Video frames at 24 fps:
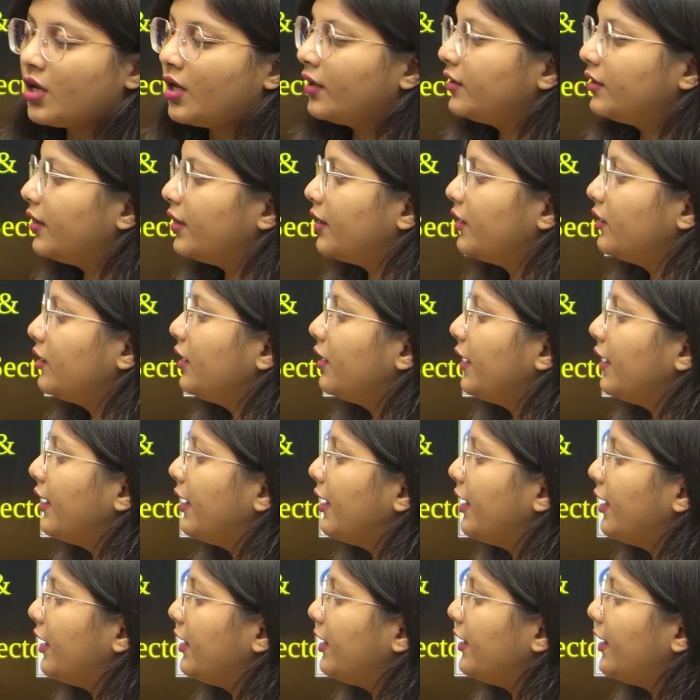Then
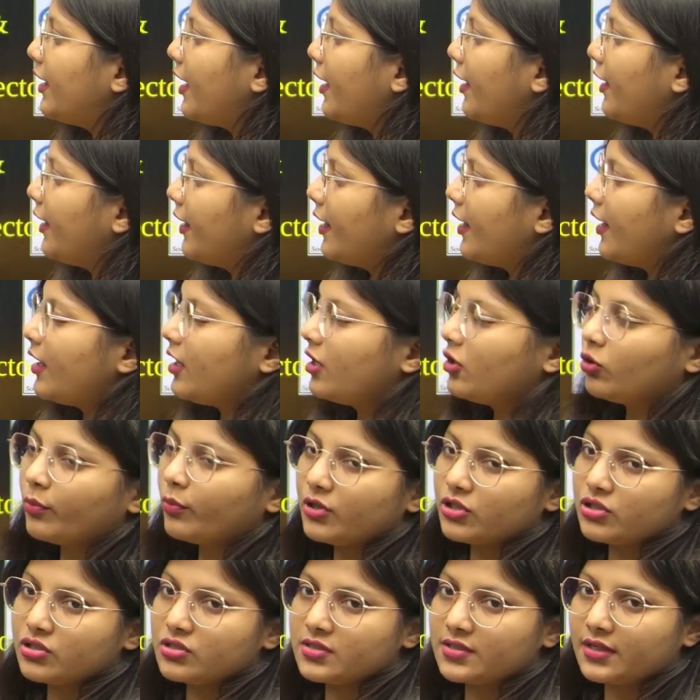India AI
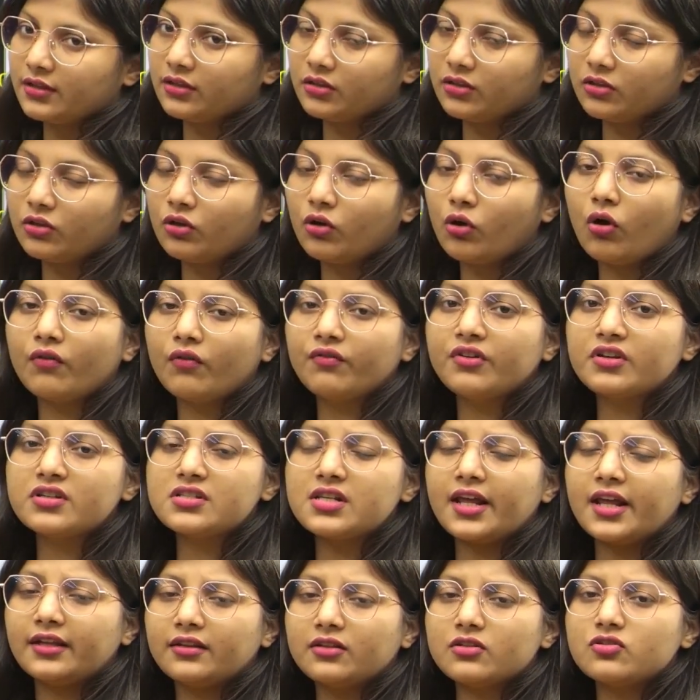Innovation Center, obviously
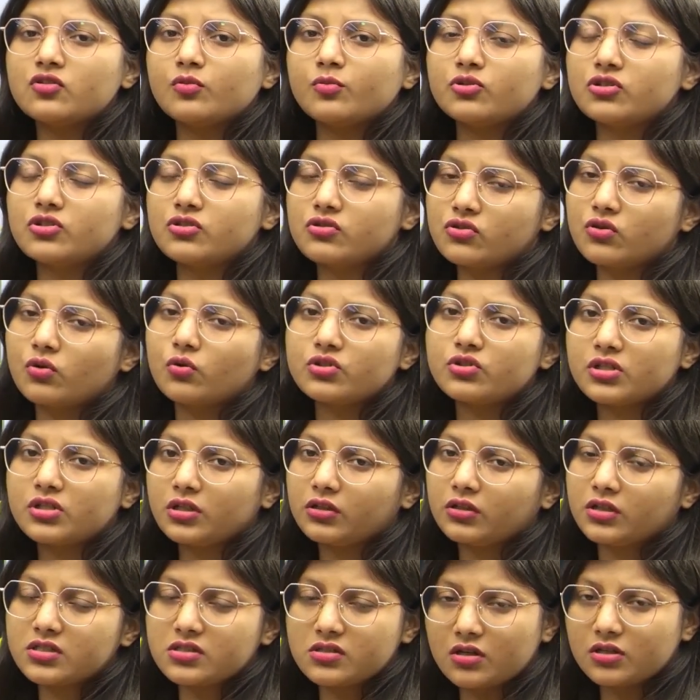ete sabu jinso hoche
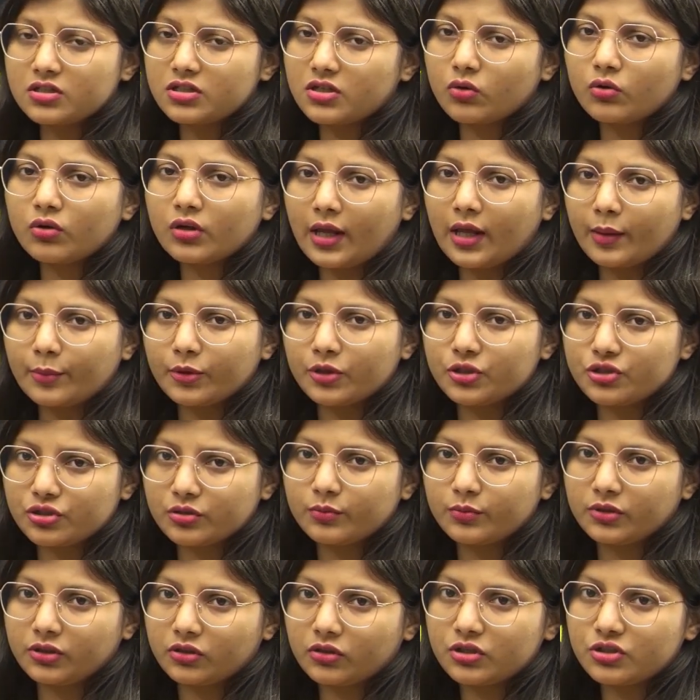research or collaboration
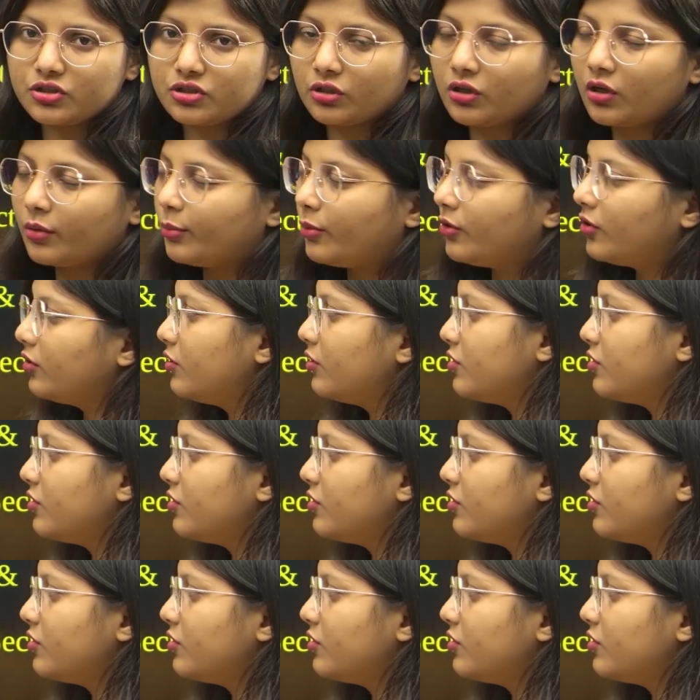bhi to kichi hobo,